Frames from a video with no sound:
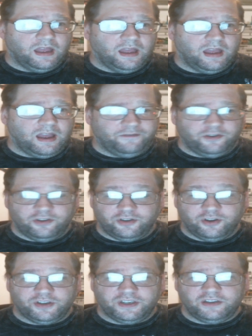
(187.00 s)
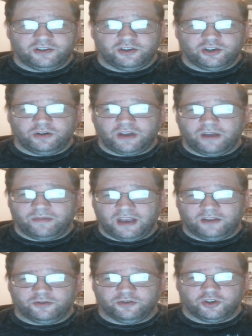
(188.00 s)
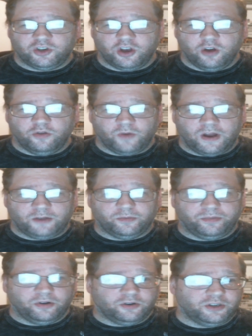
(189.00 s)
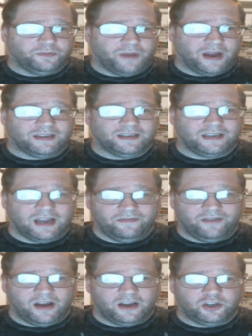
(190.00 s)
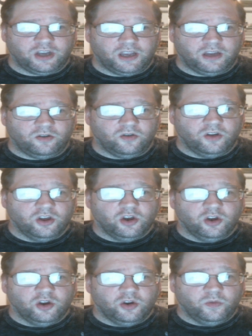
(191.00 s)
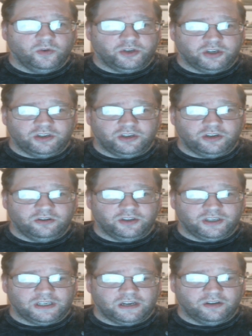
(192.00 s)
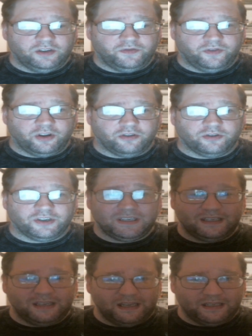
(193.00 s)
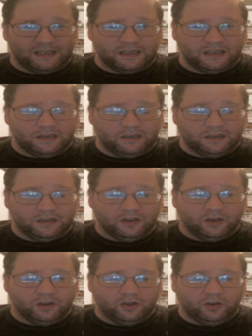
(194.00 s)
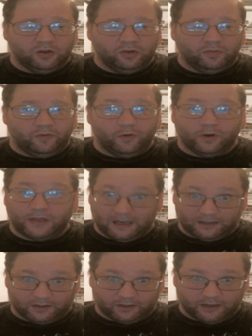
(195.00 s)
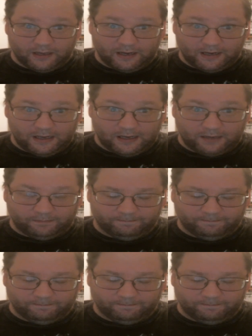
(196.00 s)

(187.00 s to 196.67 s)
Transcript: After the 3rd season, Showtime canceled the show and the rights were purchased by Sci-Fi Channel, which continued the series for another season before canceling it again.